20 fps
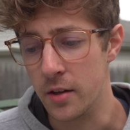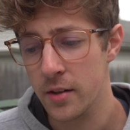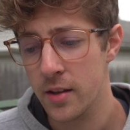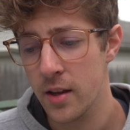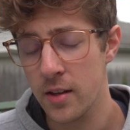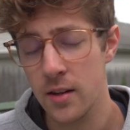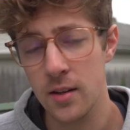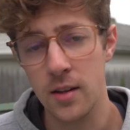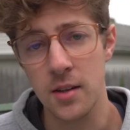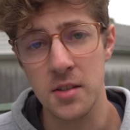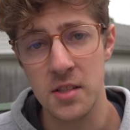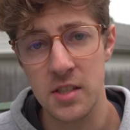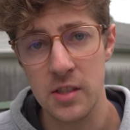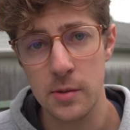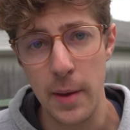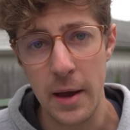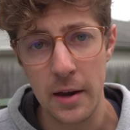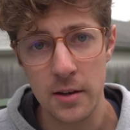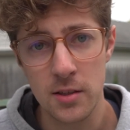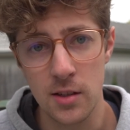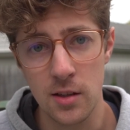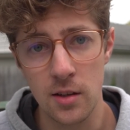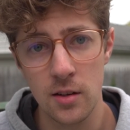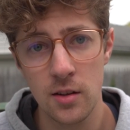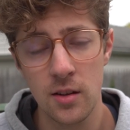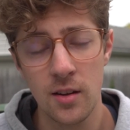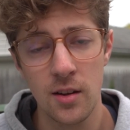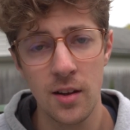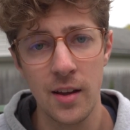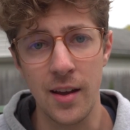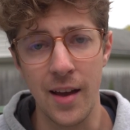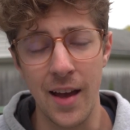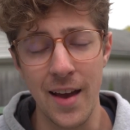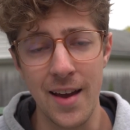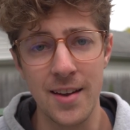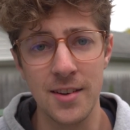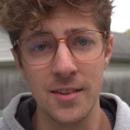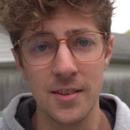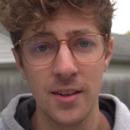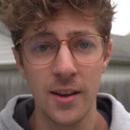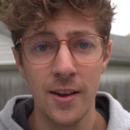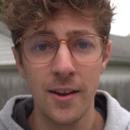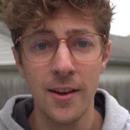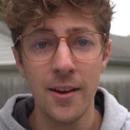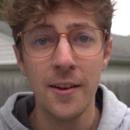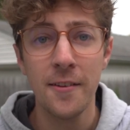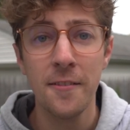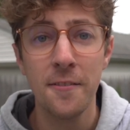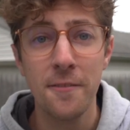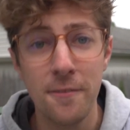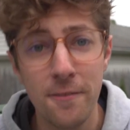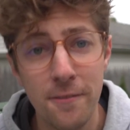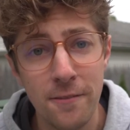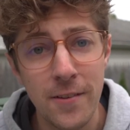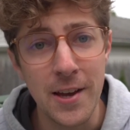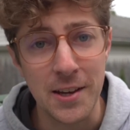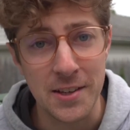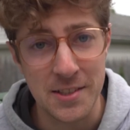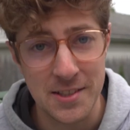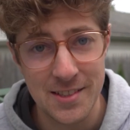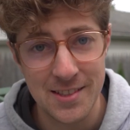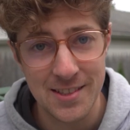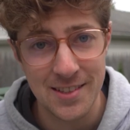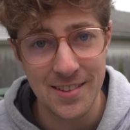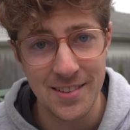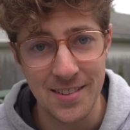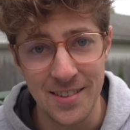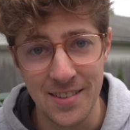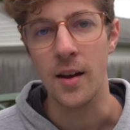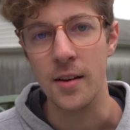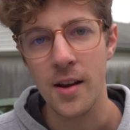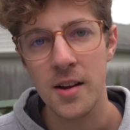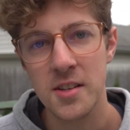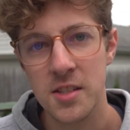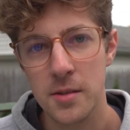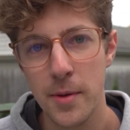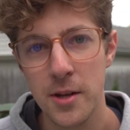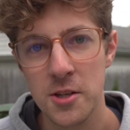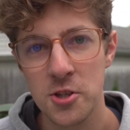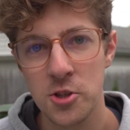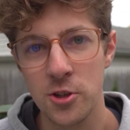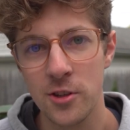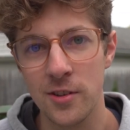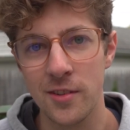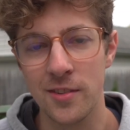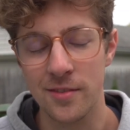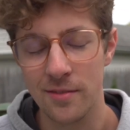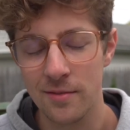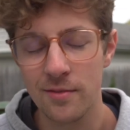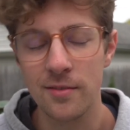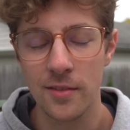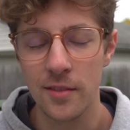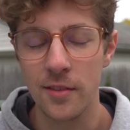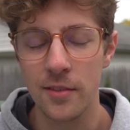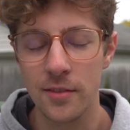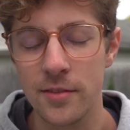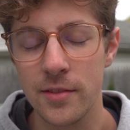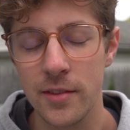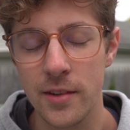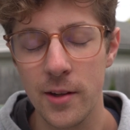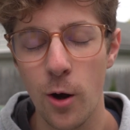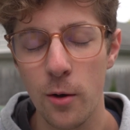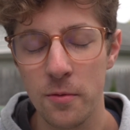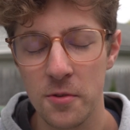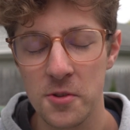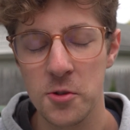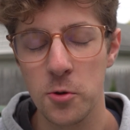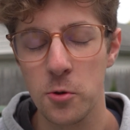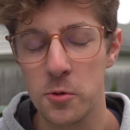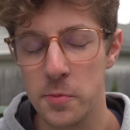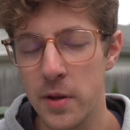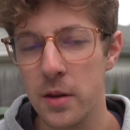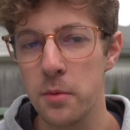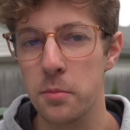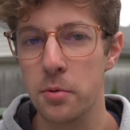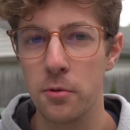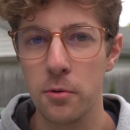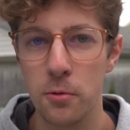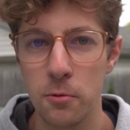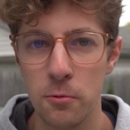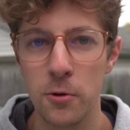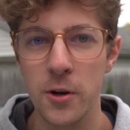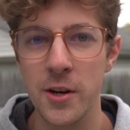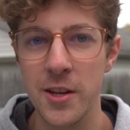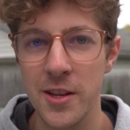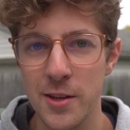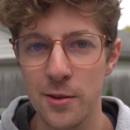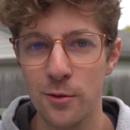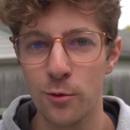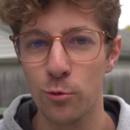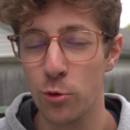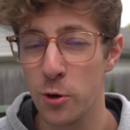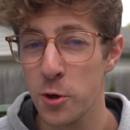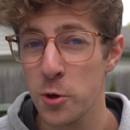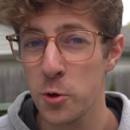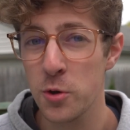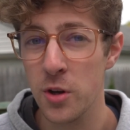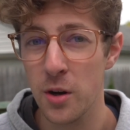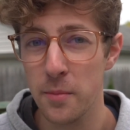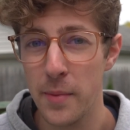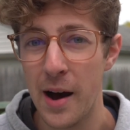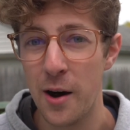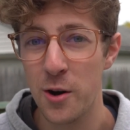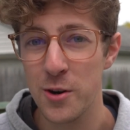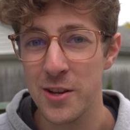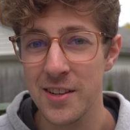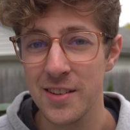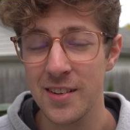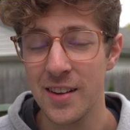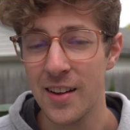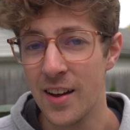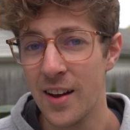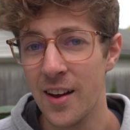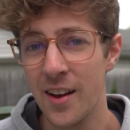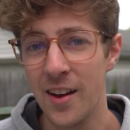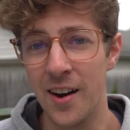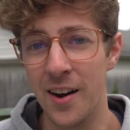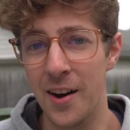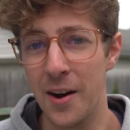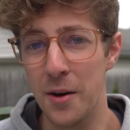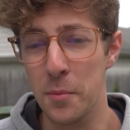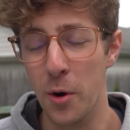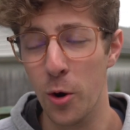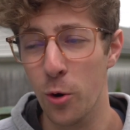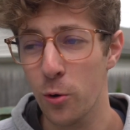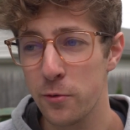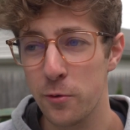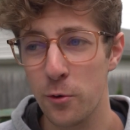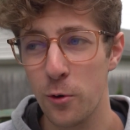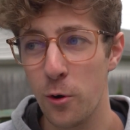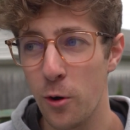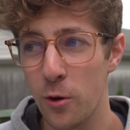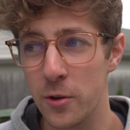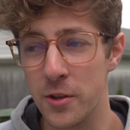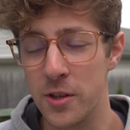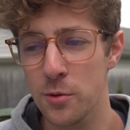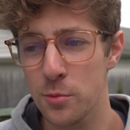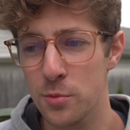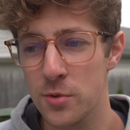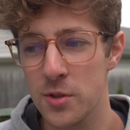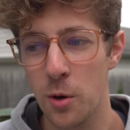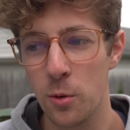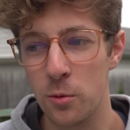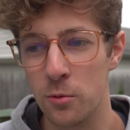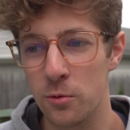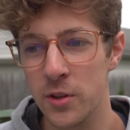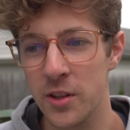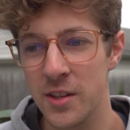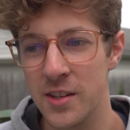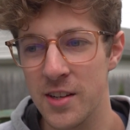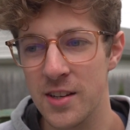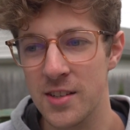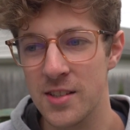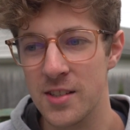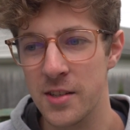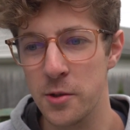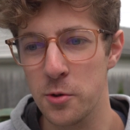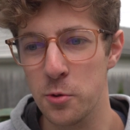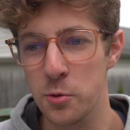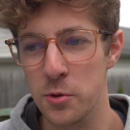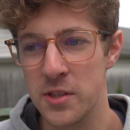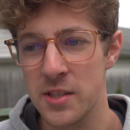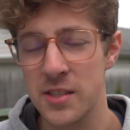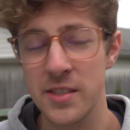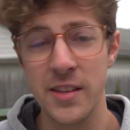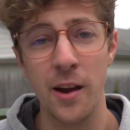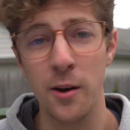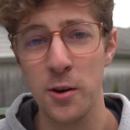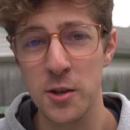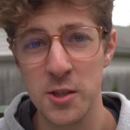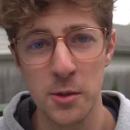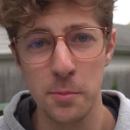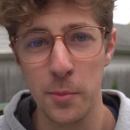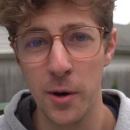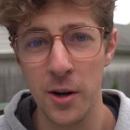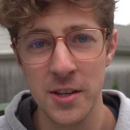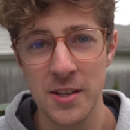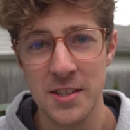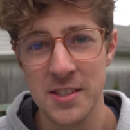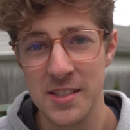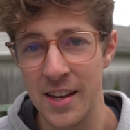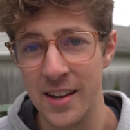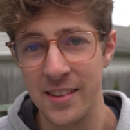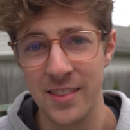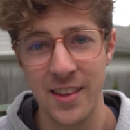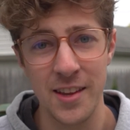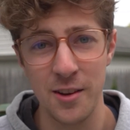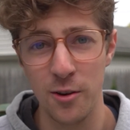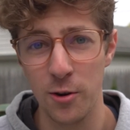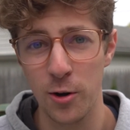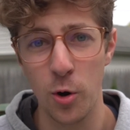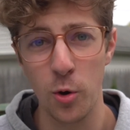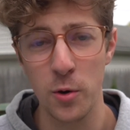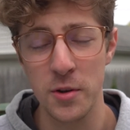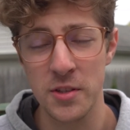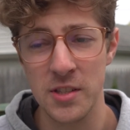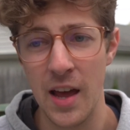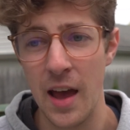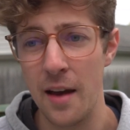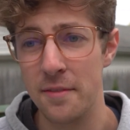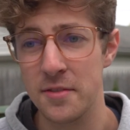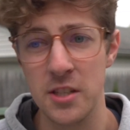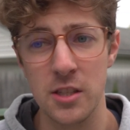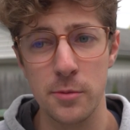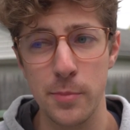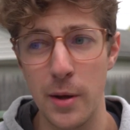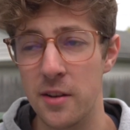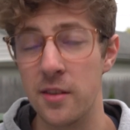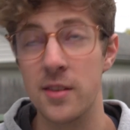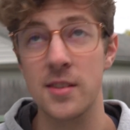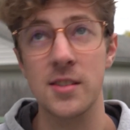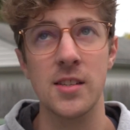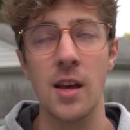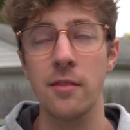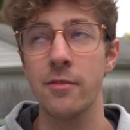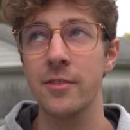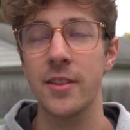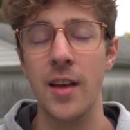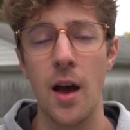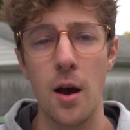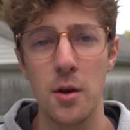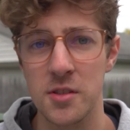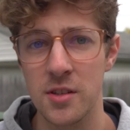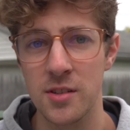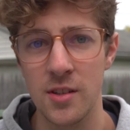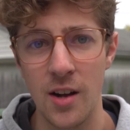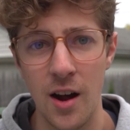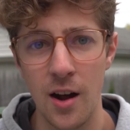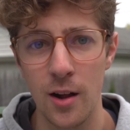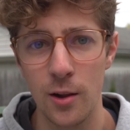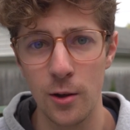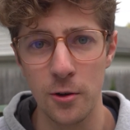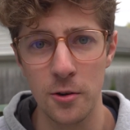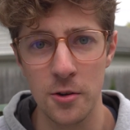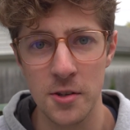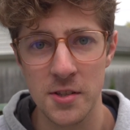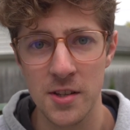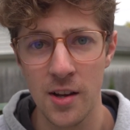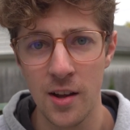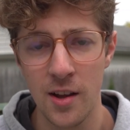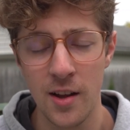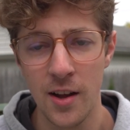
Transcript: get it inspected and fixed. Not to mention, the officer was being pretty rude about it. Overall, you don't really need to scare somebody saying that you're going to have to spend $7,000